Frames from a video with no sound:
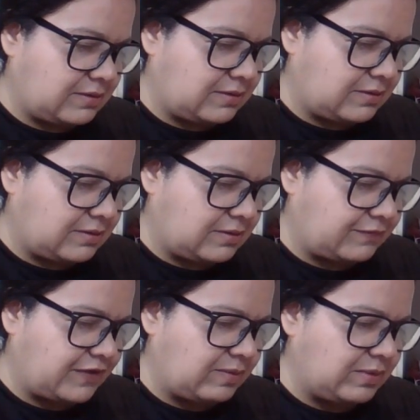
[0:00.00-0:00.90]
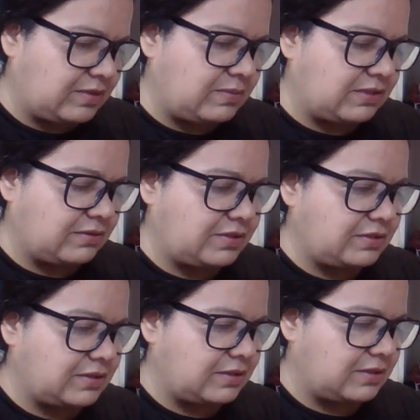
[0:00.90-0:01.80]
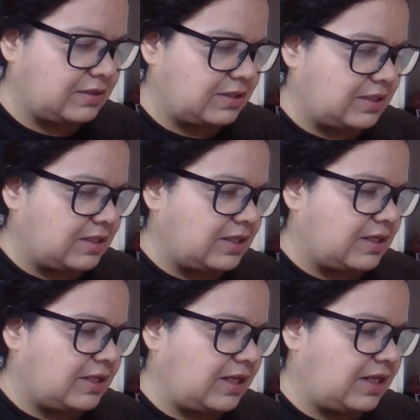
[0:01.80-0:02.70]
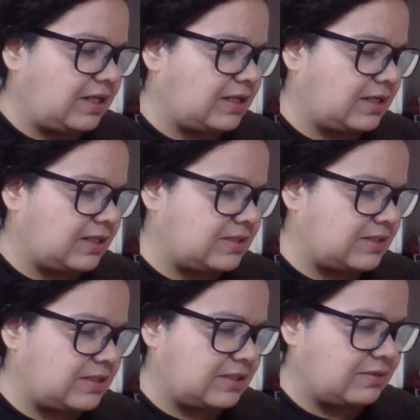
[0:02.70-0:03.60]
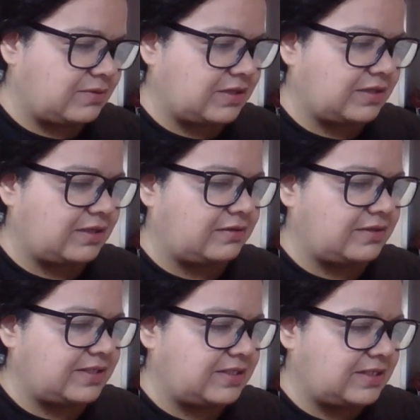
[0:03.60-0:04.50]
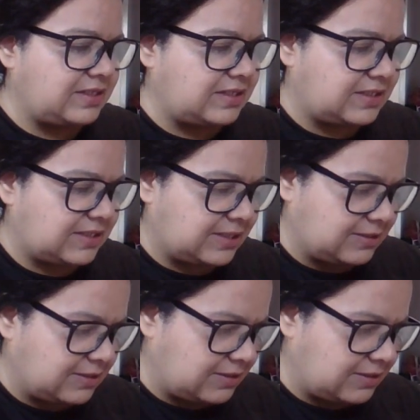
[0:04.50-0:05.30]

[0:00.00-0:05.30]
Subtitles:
5mm hook. And what color is this?